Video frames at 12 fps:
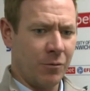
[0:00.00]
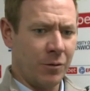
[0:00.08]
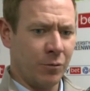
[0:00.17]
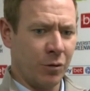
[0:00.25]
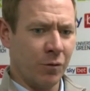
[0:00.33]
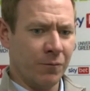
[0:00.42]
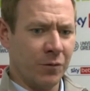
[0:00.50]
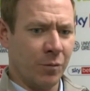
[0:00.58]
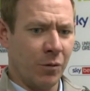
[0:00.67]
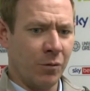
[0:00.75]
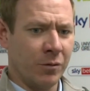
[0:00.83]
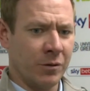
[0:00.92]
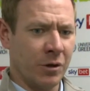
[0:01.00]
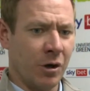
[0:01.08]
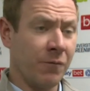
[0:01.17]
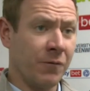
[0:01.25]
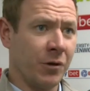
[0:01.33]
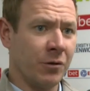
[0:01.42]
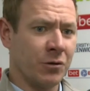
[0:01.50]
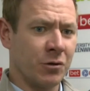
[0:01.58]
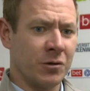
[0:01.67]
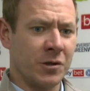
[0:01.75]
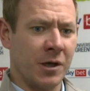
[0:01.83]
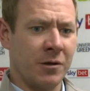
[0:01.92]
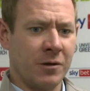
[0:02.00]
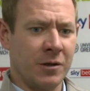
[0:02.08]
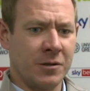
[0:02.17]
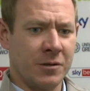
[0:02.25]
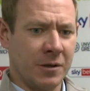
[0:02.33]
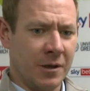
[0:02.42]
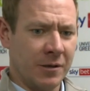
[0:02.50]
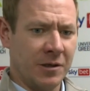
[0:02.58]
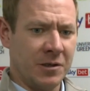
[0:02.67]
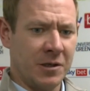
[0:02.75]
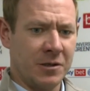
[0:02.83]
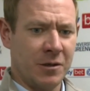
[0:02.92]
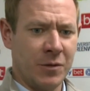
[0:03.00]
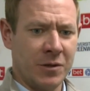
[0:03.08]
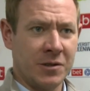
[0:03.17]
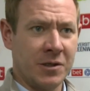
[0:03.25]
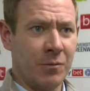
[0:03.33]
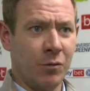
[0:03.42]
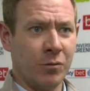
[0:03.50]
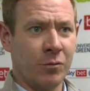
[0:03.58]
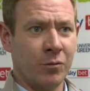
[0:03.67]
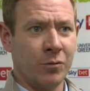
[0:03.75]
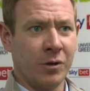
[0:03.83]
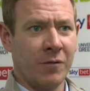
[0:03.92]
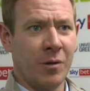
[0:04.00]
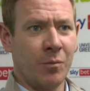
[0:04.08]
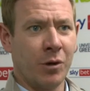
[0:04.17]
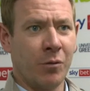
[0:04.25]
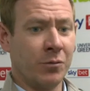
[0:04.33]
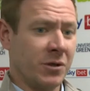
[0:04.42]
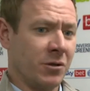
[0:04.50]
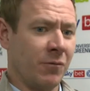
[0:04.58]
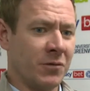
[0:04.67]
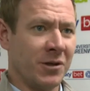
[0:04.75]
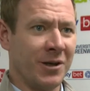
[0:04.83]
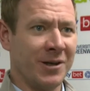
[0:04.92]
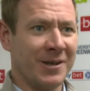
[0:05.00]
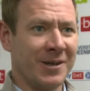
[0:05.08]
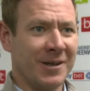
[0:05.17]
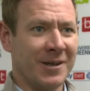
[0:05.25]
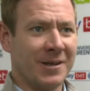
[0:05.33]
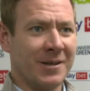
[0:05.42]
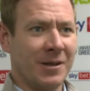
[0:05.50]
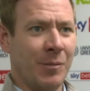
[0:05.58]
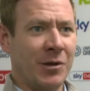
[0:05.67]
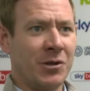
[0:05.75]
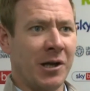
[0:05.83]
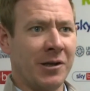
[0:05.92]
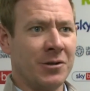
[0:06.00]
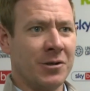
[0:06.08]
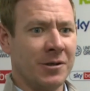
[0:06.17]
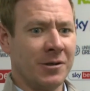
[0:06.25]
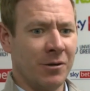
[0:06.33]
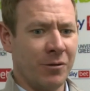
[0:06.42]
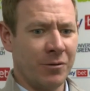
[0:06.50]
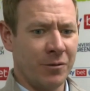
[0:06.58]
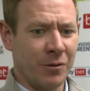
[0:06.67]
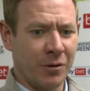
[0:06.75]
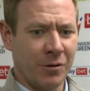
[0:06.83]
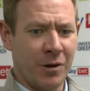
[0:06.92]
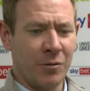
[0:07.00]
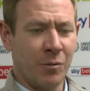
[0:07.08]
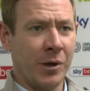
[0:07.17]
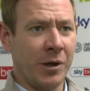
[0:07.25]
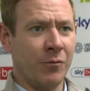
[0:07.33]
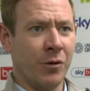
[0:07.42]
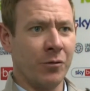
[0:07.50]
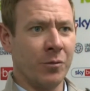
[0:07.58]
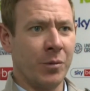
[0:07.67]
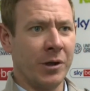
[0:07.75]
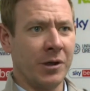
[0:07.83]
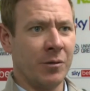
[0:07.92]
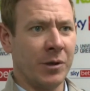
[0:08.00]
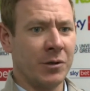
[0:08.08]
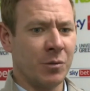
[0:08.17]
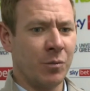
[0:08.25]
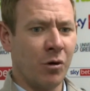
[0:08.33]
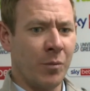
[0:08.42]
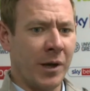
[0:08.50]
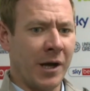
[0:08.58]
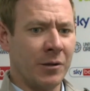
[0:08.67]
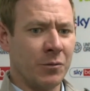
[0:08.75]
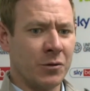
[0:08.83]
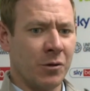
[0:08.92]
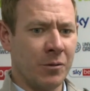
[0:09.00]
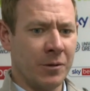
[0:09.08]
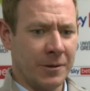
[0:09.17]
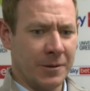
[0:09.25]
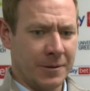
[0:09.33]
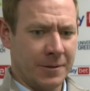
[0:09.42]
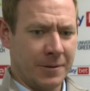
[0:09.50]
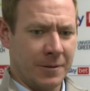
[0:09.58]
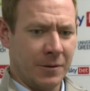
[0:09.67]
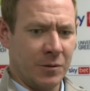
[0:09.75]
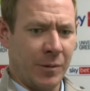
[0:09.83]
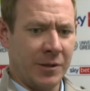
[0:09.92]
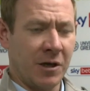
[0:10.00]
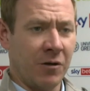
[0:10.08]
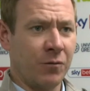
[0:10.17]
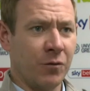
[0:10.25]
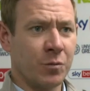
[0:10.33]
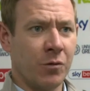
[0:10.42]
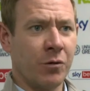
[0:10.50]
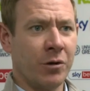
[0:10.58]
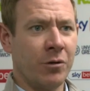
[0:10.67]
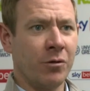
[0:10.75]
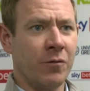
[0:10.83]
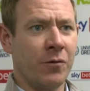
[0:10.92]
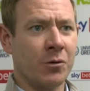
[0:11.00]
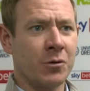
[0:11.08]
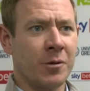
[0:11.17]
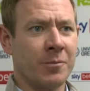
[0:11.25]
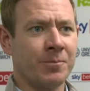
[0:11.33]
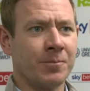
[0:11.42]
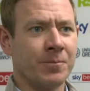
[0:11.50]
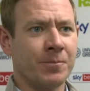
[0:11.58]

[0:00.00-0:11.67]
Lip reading: You know, we're comfortable, confident, I should say, that this system, this team will give them problems. It's obviously a big challenge. You know, they're on a great unbeaten run, bringing a big support behind them. So it's a big test for us, but really looking forward to it.